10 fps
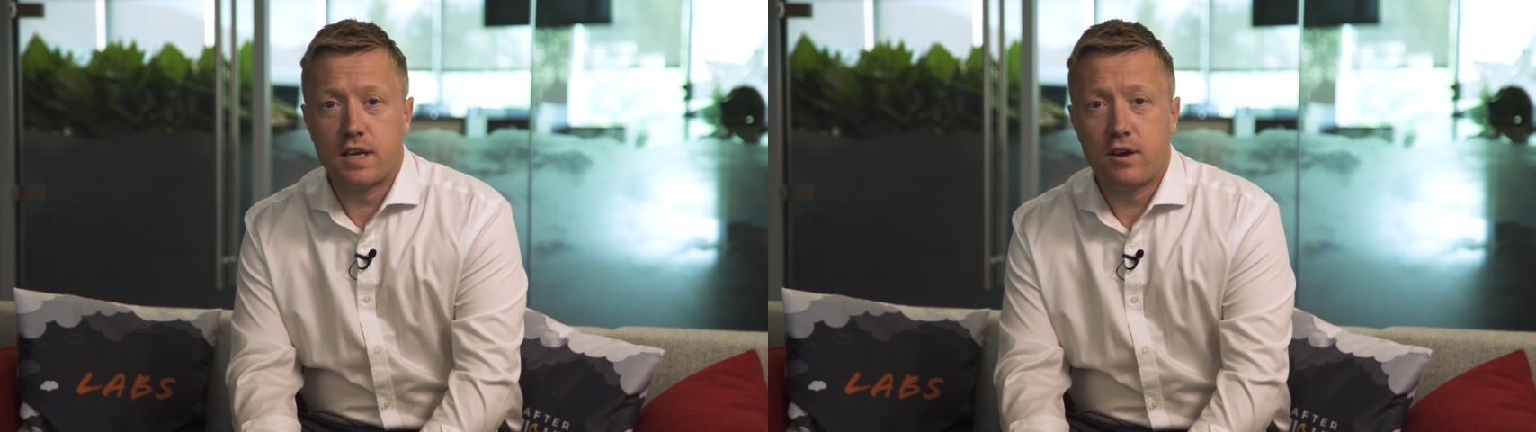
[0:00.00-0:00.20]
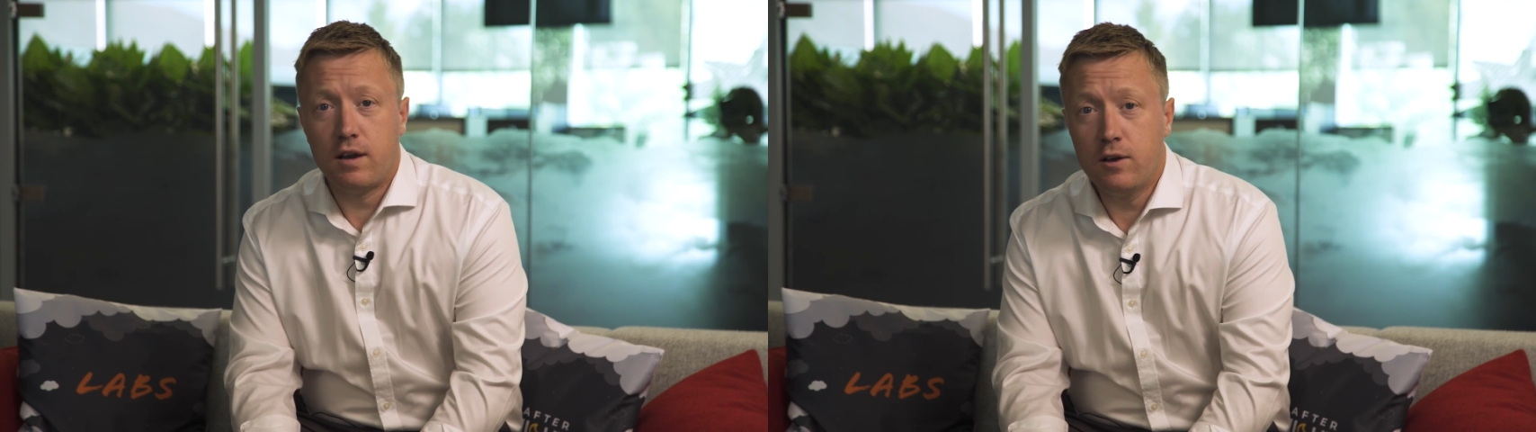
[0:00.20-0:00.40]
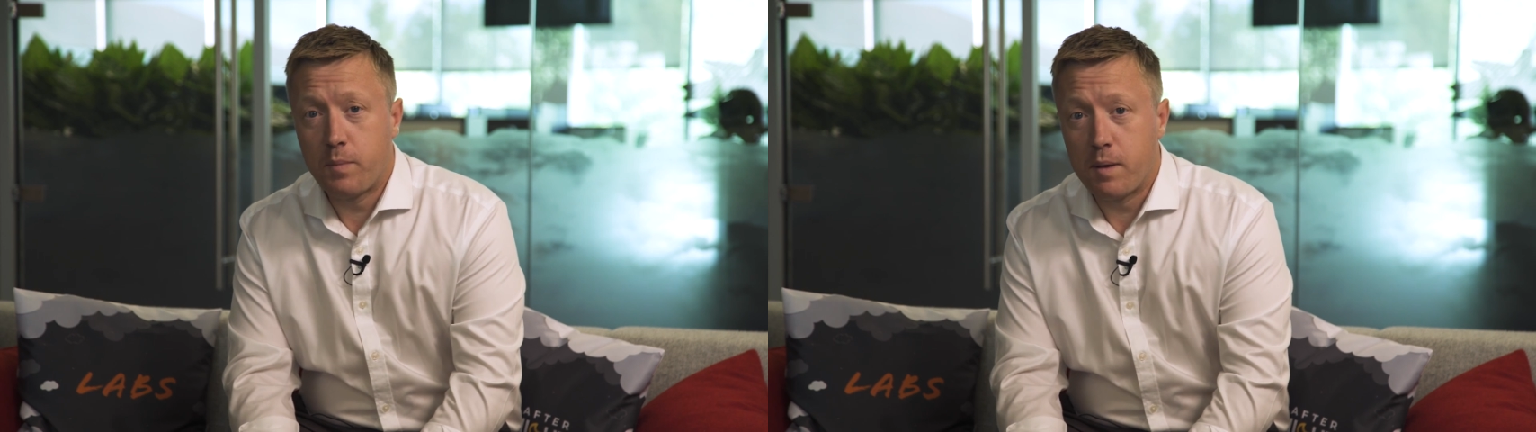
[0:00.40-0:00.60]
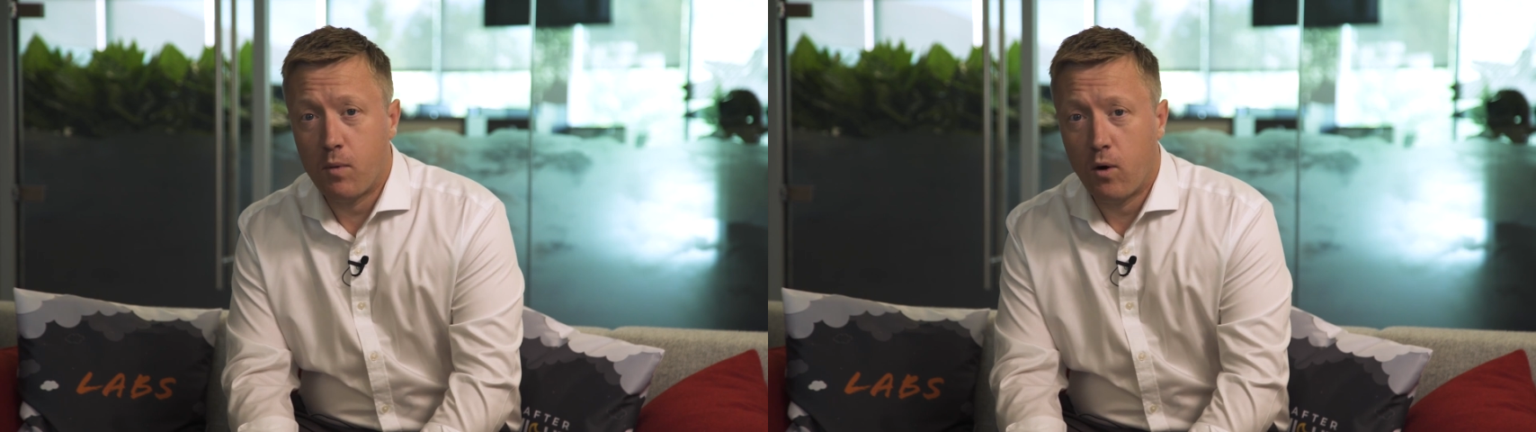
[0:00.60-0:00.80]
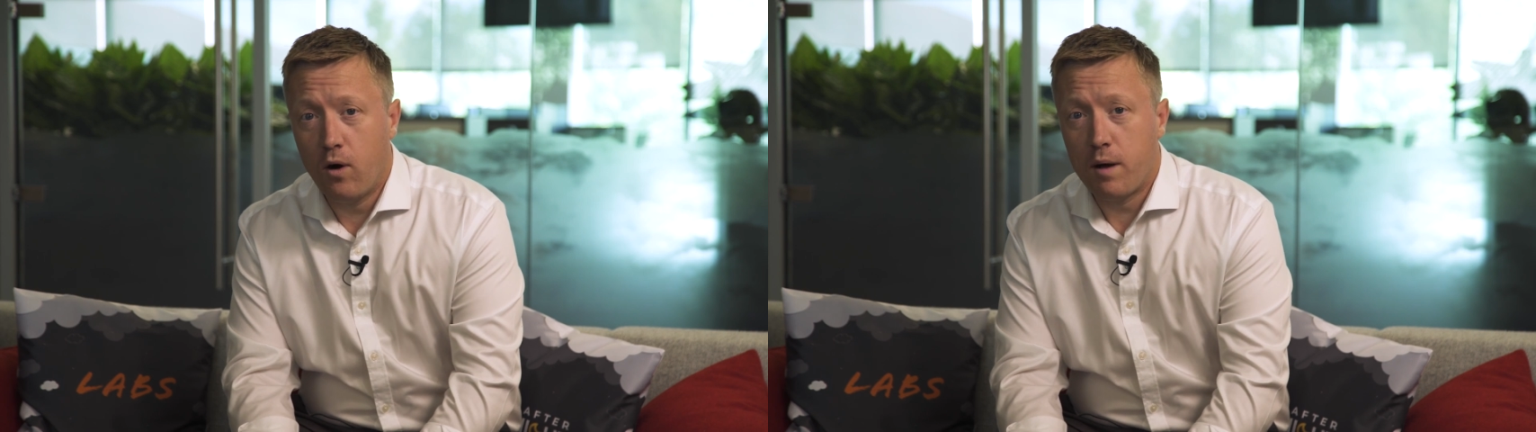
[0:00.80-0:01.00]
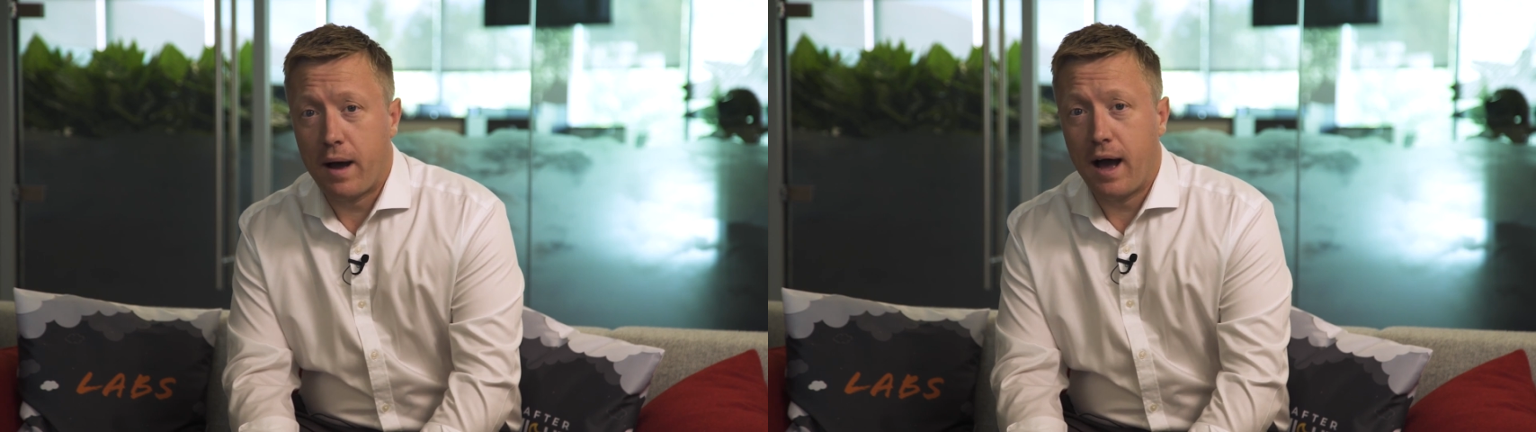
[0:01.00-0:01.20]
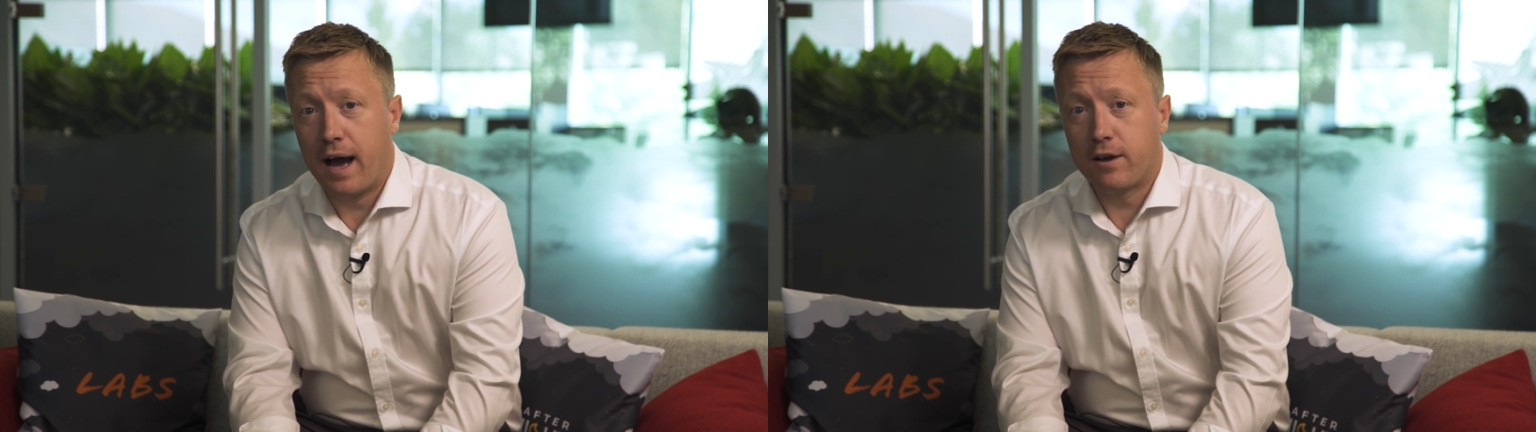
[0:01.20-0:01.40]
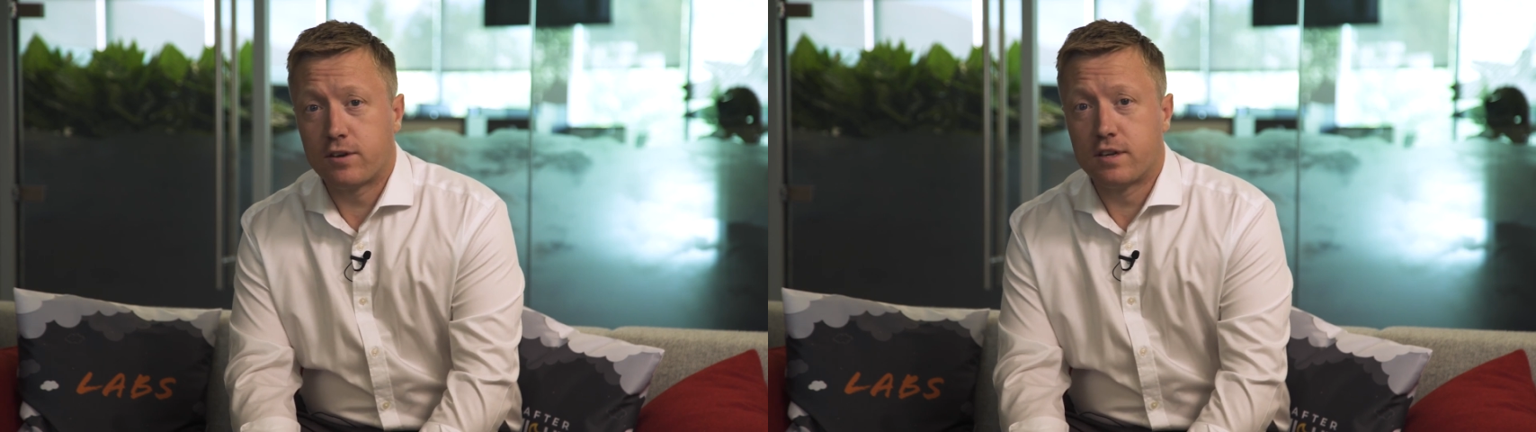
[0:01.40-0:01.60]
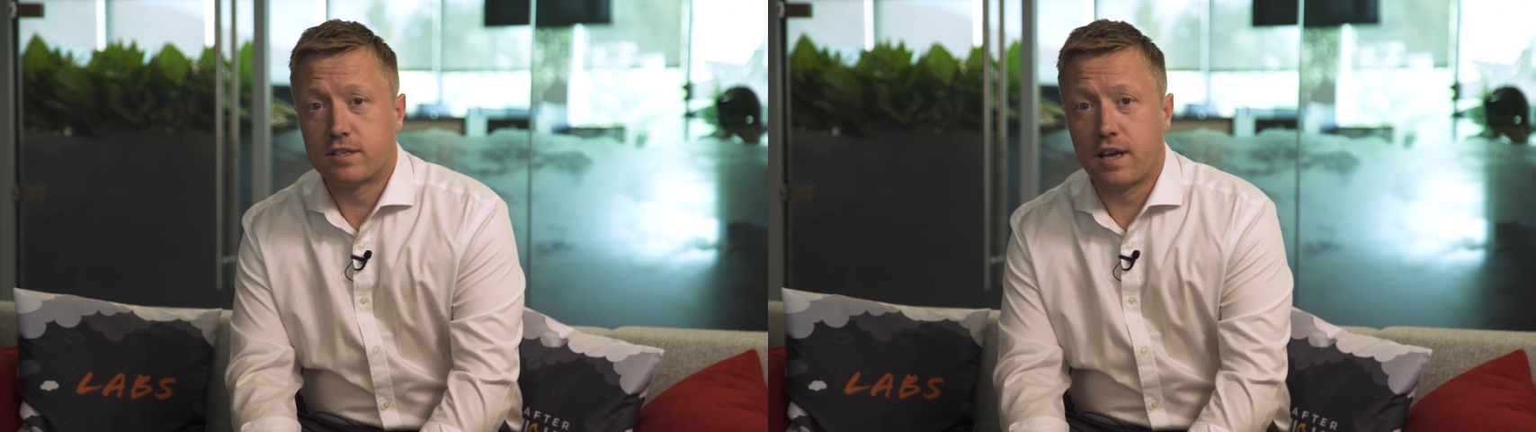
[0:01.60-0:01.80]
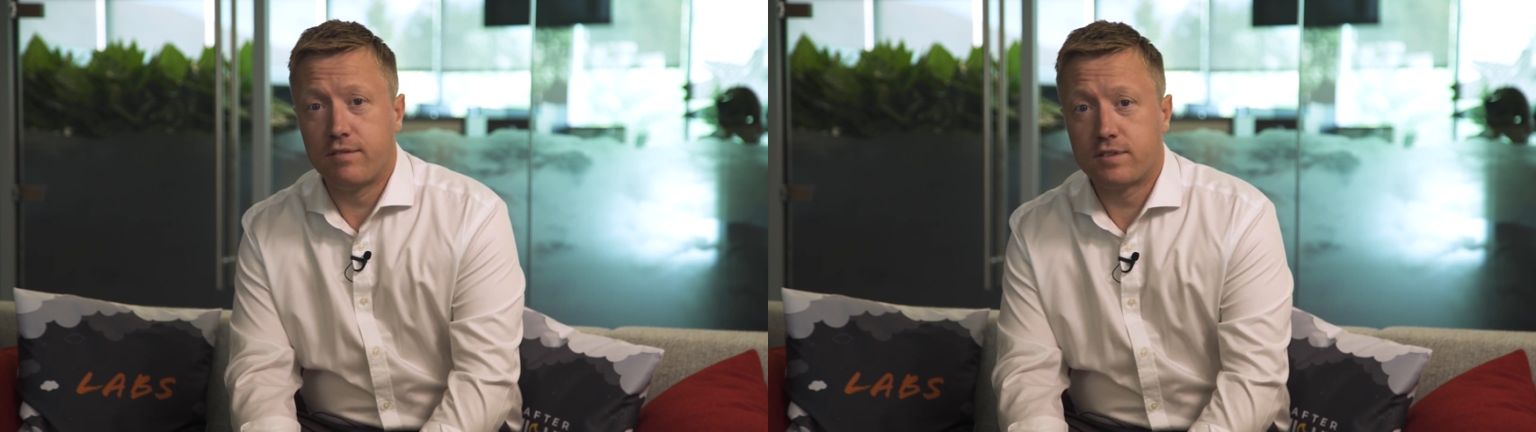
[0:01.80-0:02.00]
to hear a little bit more about how you can
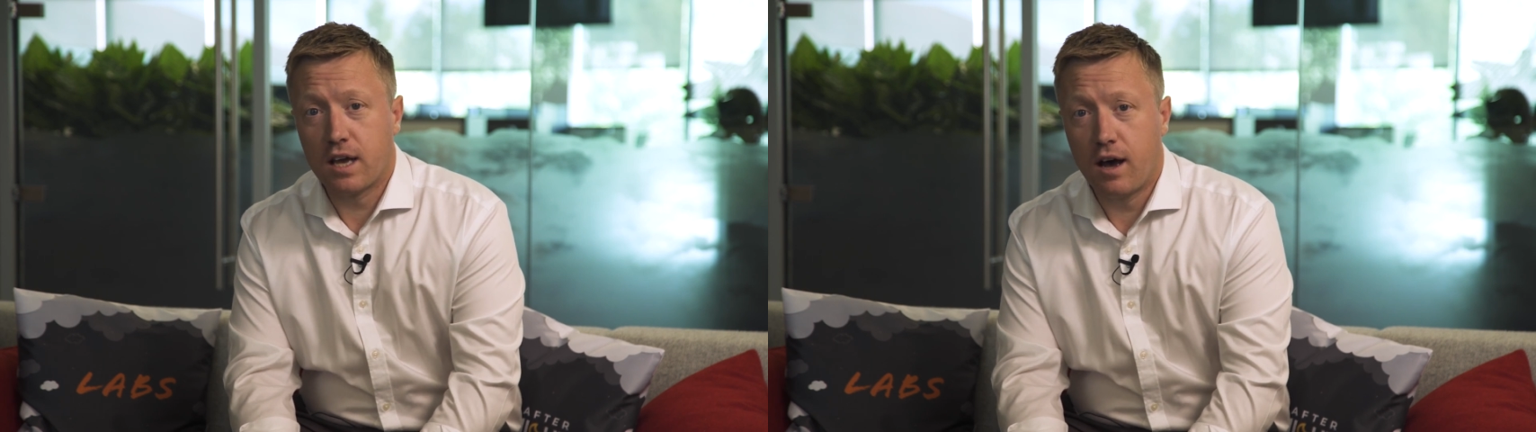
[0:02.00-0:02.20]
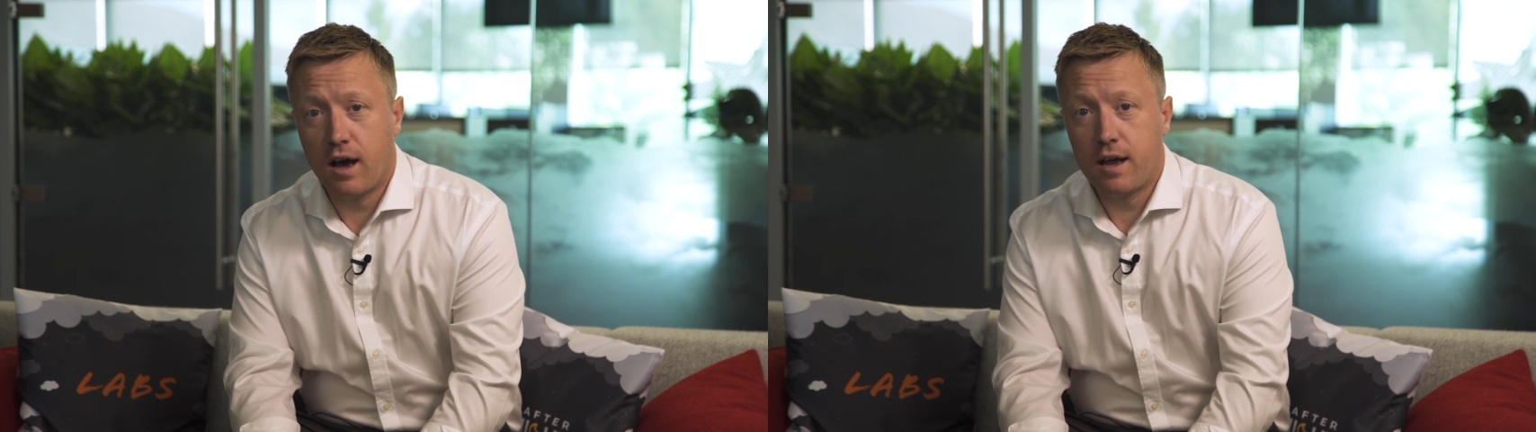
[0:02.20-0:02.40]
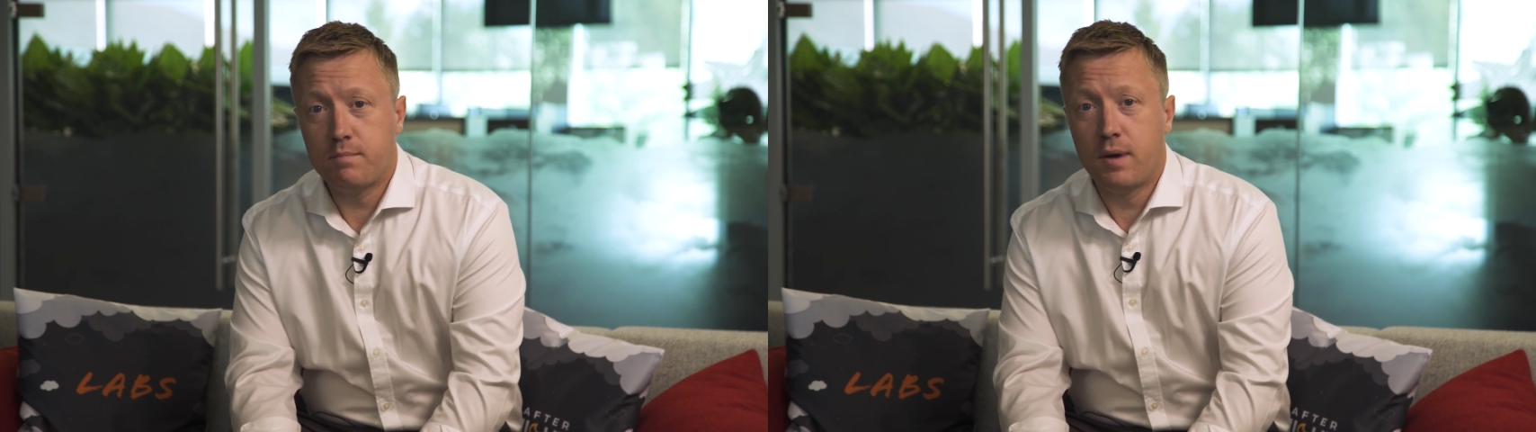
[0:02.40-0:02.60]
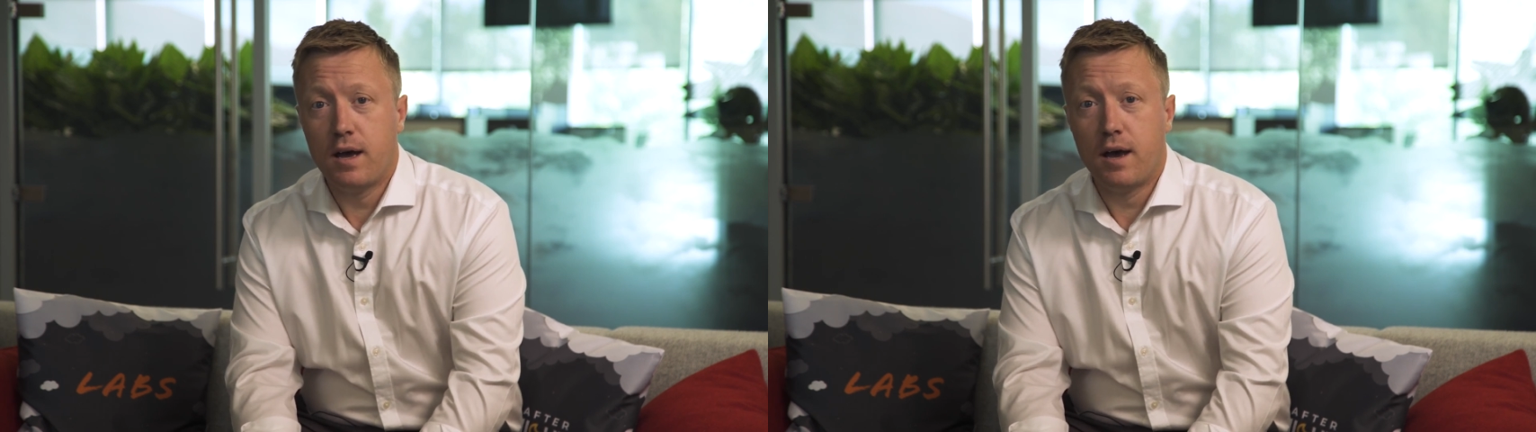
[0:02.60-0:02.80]
save time